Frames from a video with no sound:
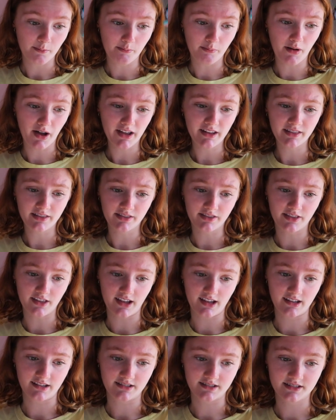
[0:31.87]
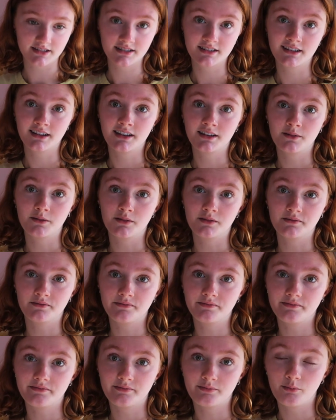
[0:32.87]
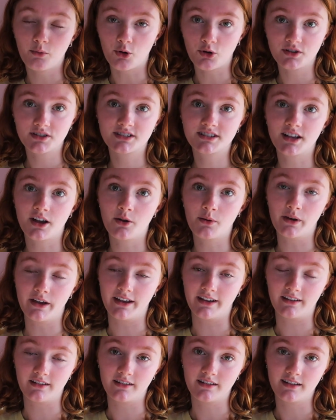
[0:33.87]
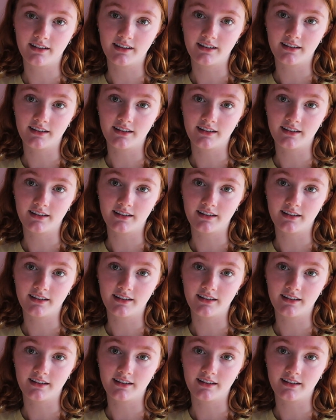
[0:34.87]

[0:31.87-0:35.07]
button things, more sewing,